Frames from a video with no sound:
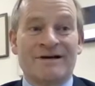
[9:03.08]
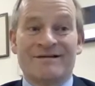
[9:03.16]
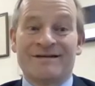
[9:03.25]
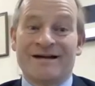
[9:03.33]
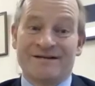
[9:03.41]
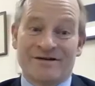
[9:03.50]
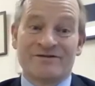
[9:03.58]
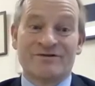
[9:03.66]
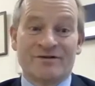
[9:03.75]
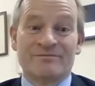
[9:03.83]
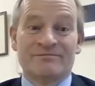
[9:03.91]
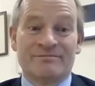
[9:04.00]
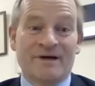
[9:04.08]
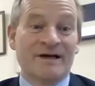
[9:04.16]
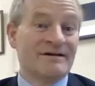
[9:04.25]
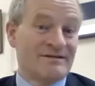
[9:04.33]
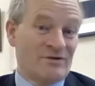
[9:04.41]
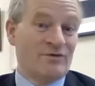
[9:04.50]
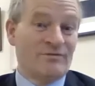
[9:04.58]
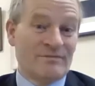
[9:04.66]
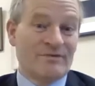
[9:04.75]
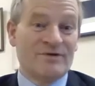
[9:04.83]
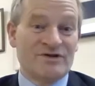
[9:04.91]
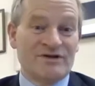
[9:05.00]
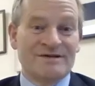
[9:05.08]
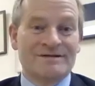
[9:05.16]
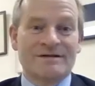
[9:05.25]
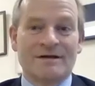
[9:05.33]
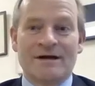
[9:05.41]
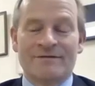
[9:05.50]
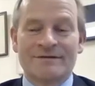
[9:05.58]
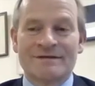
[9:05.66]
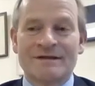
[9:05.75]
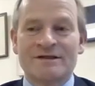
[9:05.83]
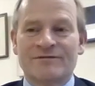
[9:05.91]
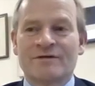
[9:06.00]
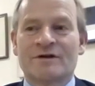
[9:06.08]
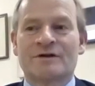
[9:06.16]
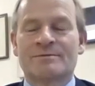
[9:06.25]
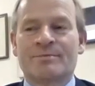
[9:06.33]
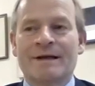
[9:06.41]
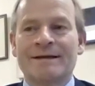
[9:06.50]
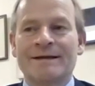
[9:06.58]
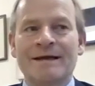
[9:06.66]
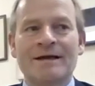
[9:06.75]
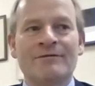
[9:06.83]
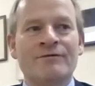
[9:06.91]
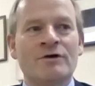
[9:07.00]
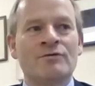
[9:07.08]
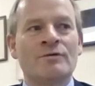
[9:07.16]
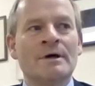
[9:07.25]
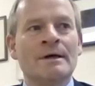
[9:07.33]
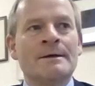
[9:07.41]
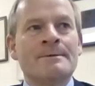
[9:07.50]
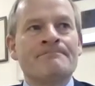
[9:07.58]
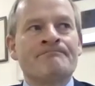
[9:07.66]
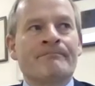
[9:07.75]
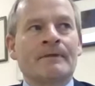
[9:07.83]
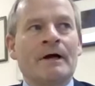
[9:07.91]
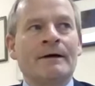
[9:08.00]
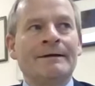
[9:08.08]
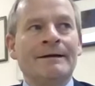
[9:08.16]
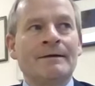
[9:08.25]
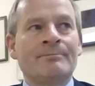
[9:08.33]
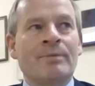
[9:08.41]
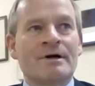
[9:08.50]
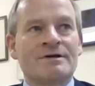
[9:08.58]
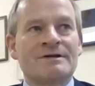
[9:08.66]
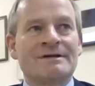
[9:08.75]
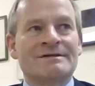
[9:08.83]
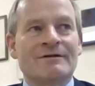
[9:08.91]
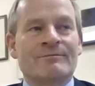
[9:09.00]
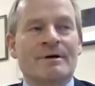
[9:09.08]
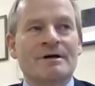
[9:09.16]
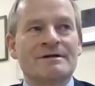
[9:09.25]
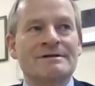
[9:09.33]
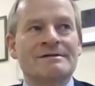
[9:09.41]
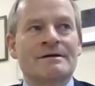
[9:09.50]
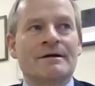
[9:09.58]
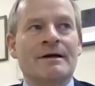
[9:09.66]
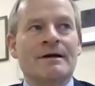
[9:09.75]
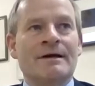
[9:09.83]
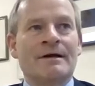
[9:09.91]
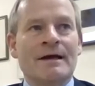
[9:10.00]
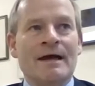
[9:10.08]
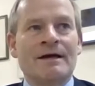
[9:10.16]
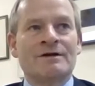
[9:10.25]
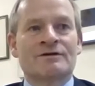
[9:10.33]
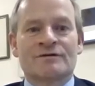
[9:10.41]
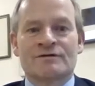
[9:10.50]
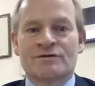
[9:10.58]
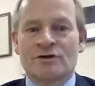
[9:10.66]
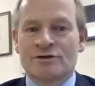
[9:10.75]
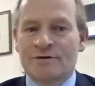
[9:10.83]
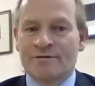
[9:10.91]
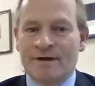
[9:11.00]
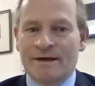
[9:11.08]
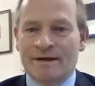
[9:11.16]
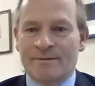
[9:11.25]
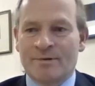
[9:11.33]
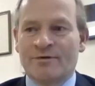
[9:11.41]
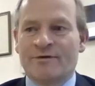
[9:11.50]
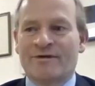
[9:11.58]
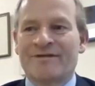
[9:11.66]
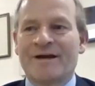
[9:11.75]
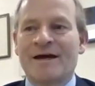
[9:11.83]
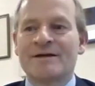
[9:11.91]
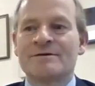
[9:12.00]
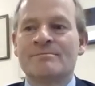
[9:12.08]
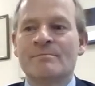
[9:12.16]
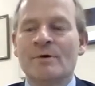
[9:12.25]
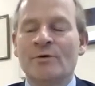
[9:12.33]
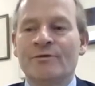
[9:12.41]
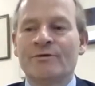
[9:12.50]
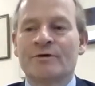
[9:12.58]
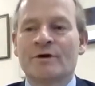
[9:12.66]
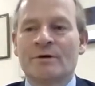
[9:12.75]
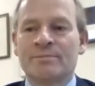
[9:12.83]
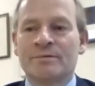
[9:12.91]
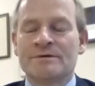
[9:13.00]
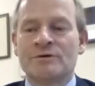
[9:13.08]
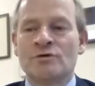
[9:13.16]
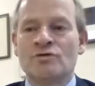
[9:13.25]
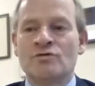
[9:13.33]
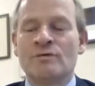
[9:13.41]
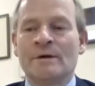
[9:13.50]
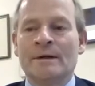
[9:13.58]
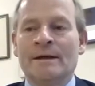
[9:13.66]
and they're done by Zoom, which is obviously difficult. But I think if parties engage constructively in the process, and most couples who